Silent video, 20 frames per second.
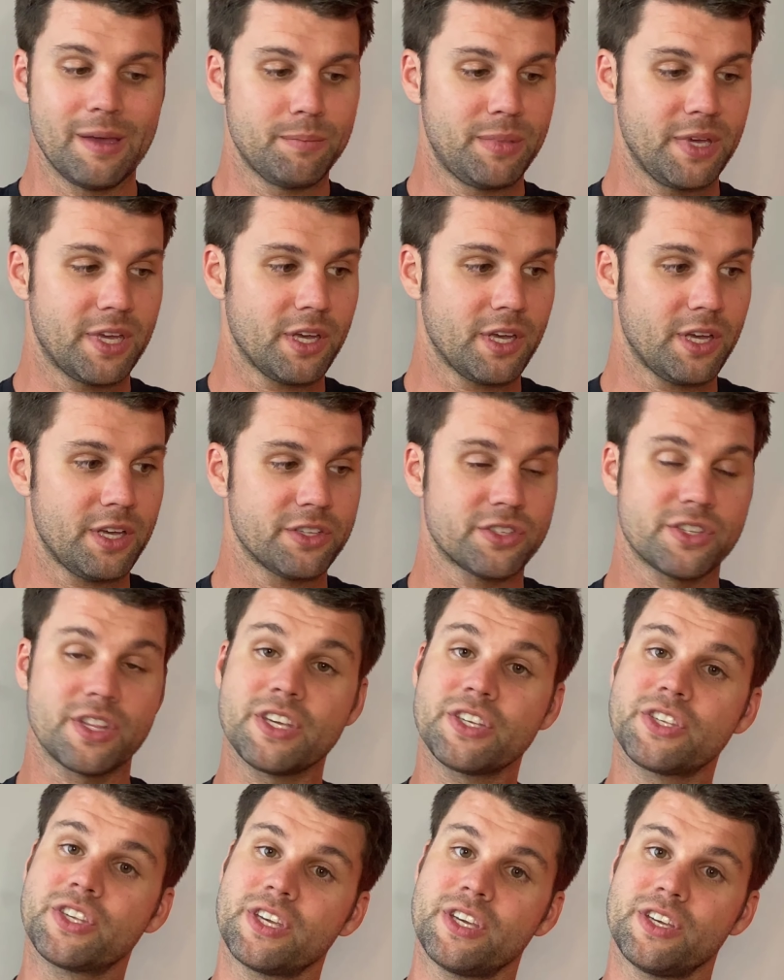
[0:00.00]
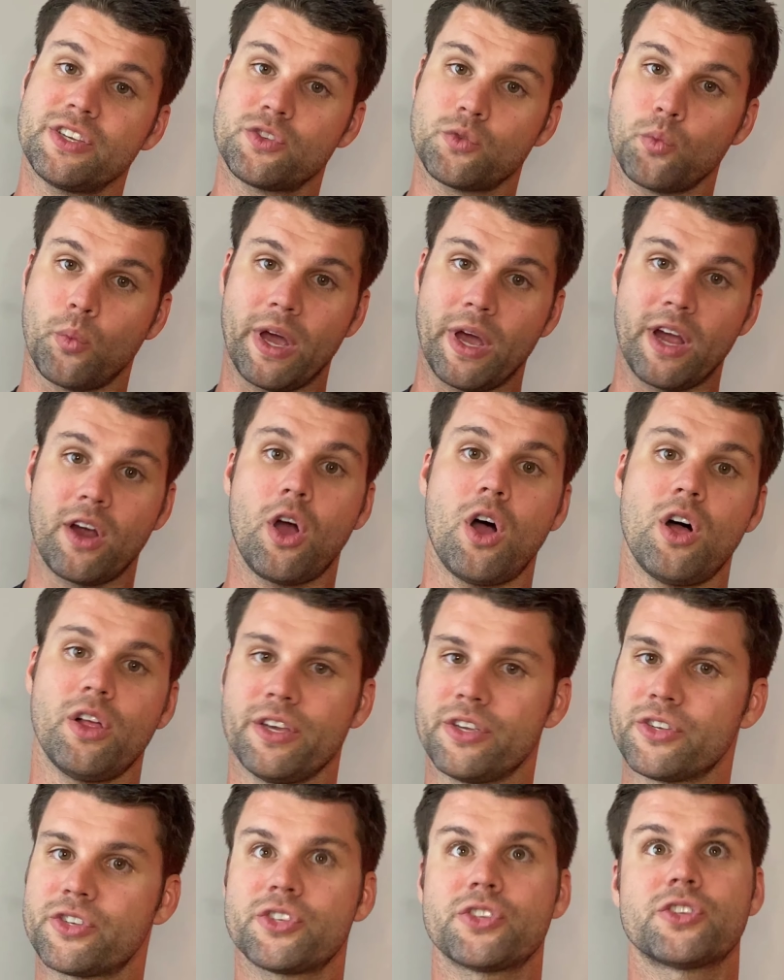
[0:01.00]
because this is where all
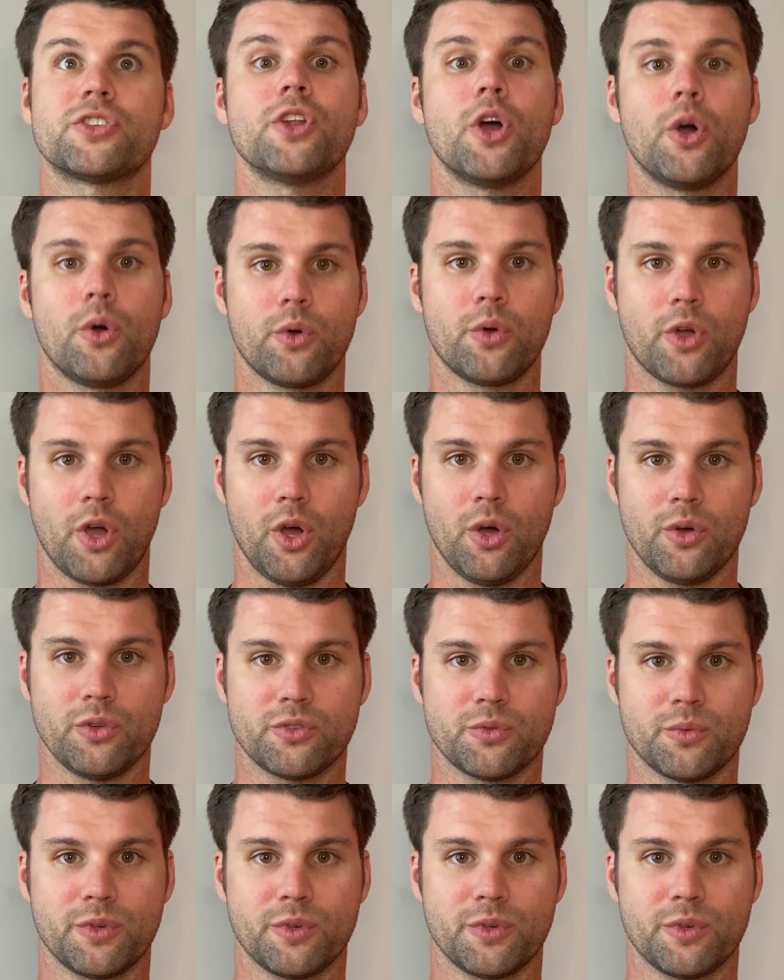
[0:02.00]
his snow goes.